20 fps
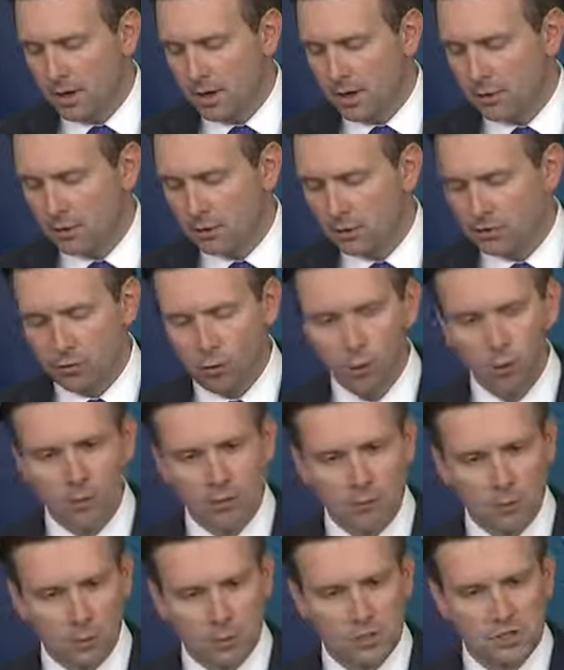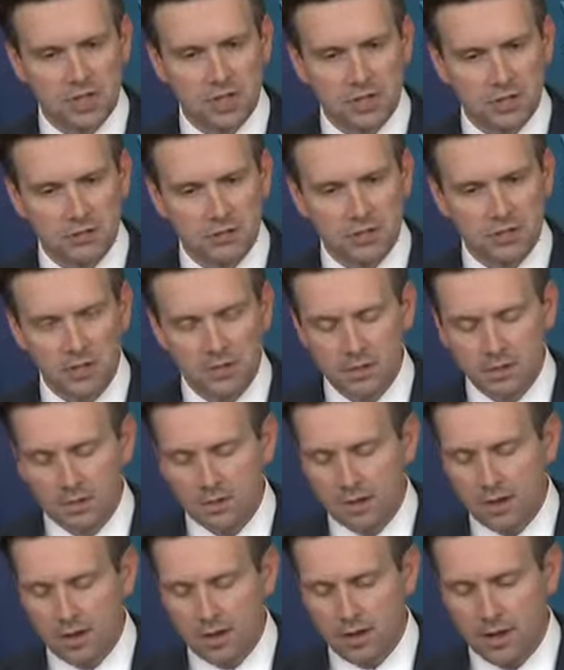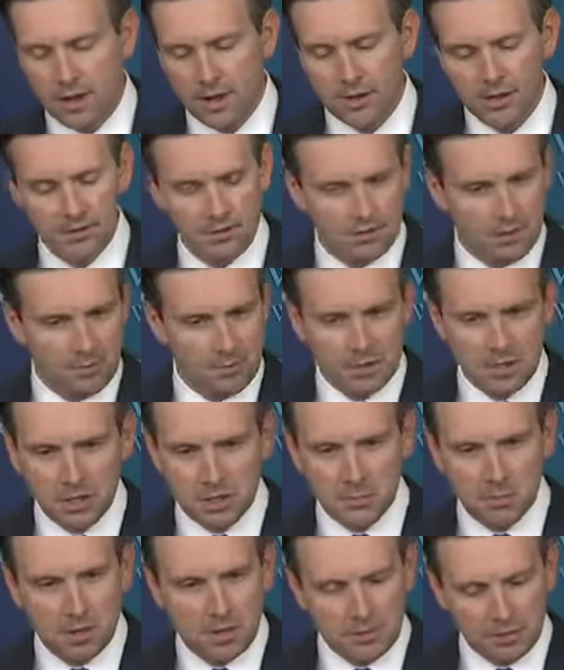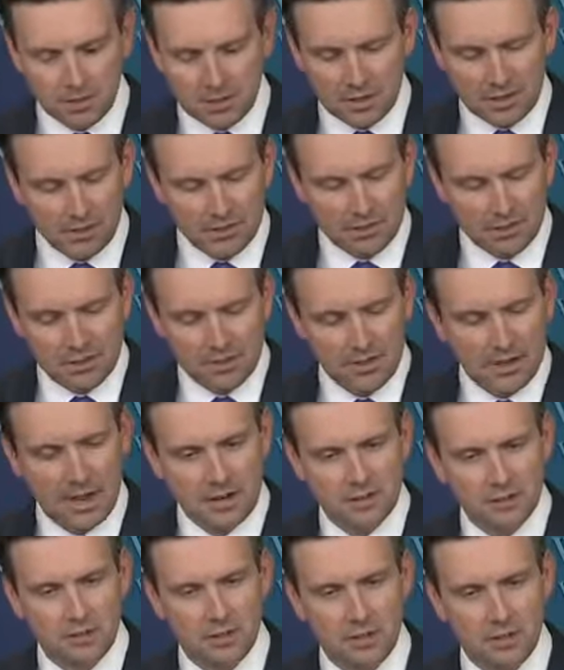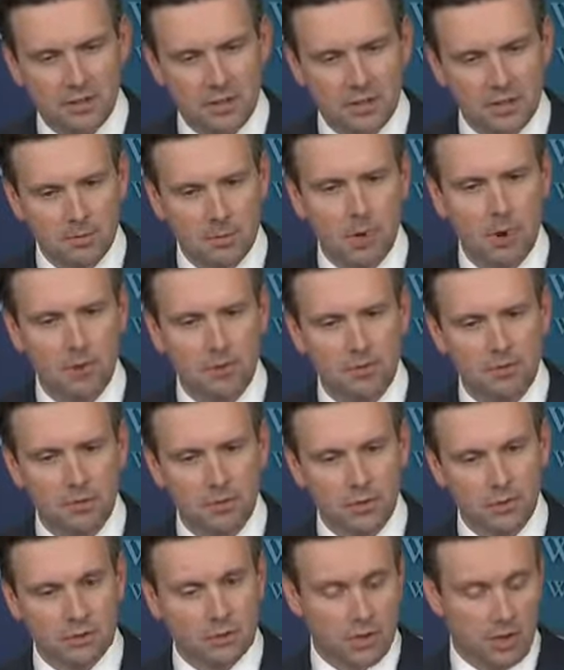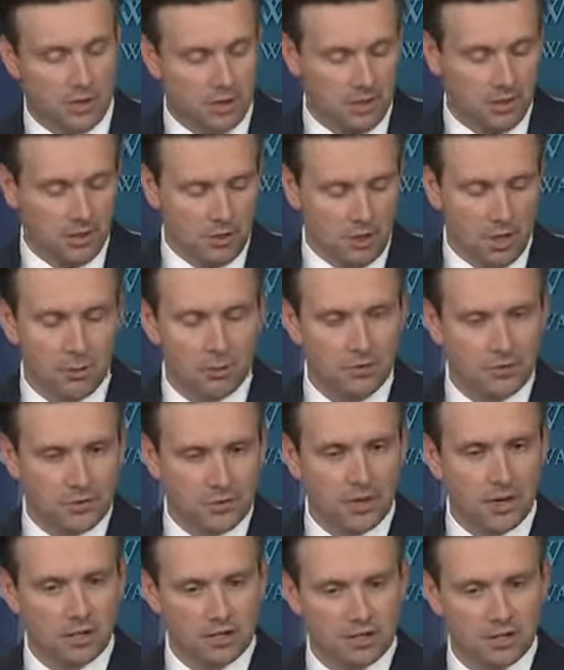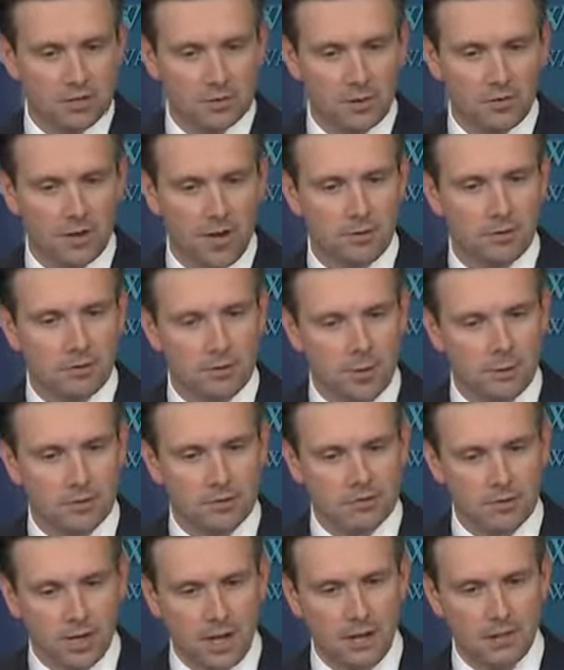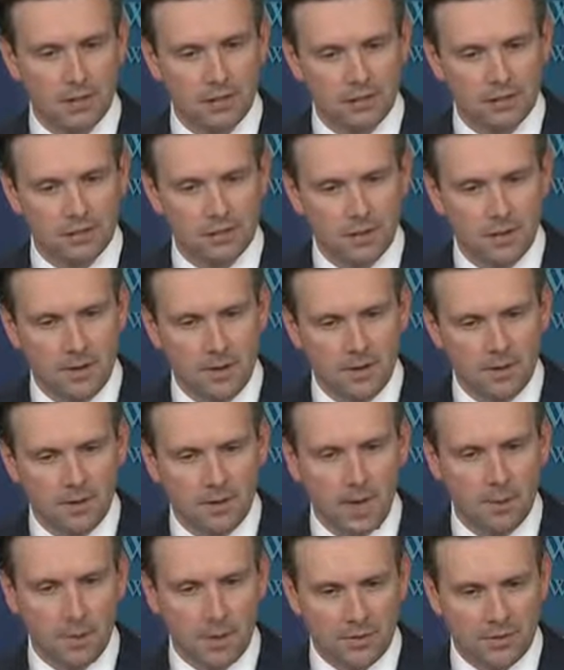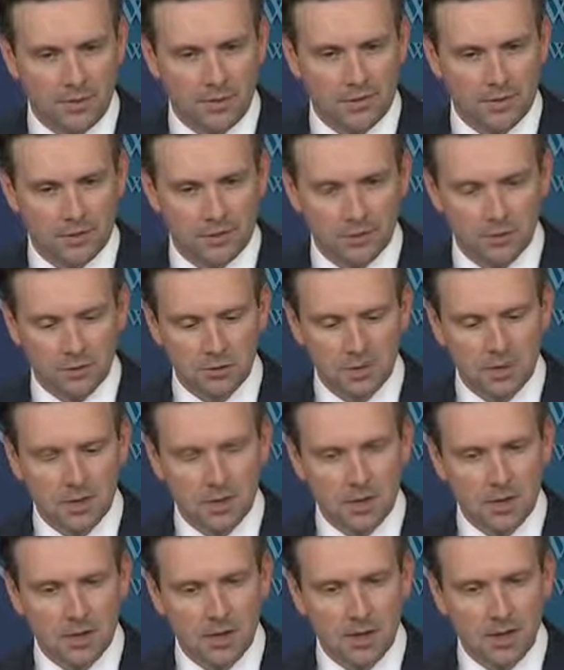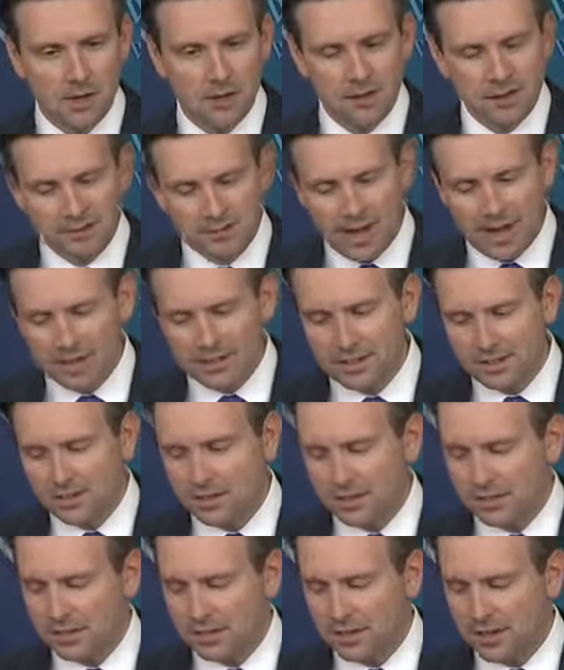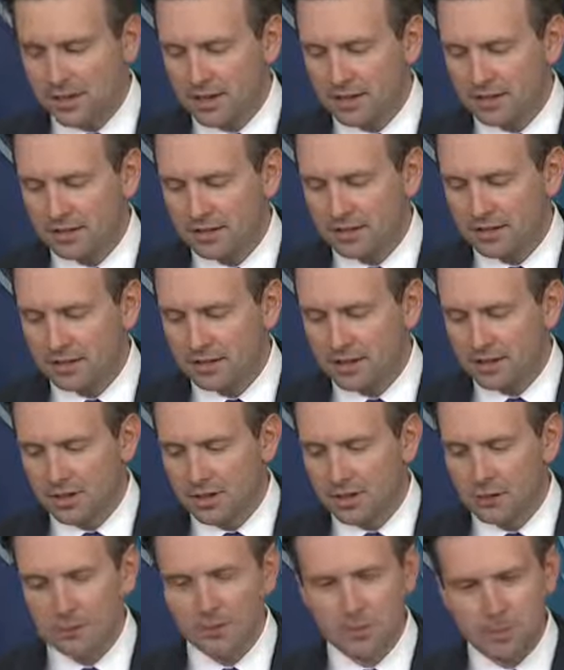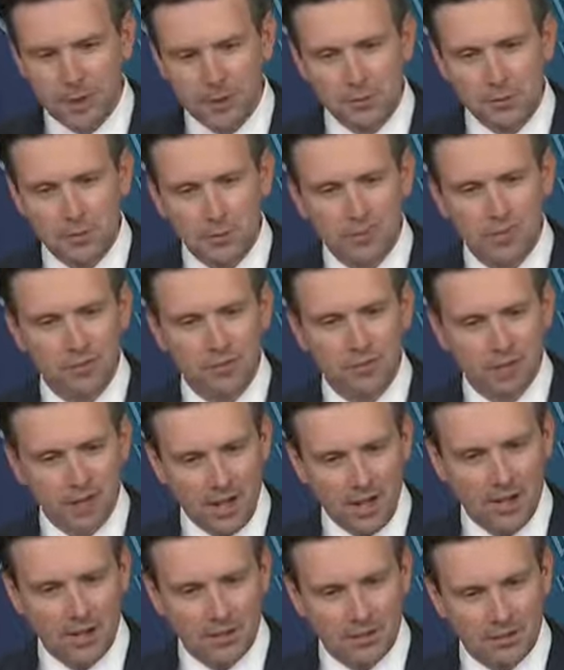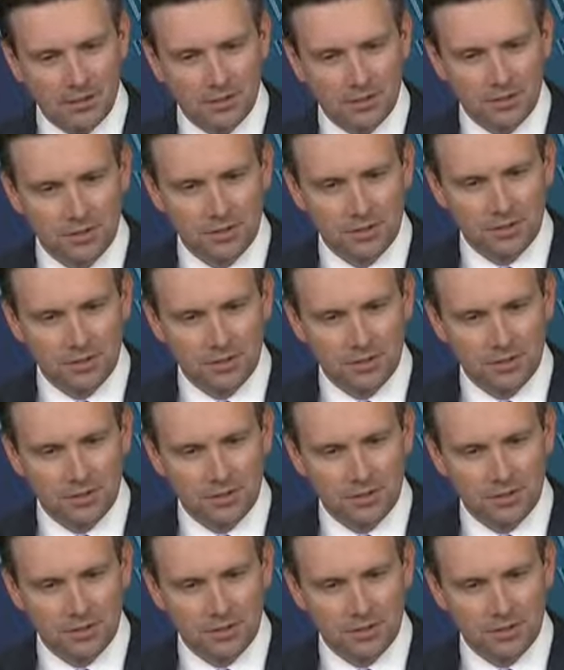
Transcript: reformed or changed. This is something that the president and his national security team are always focused on, and there are a number of discussions that we've had with members of Congress about this issue. The fact is that it's the responsibility of Congress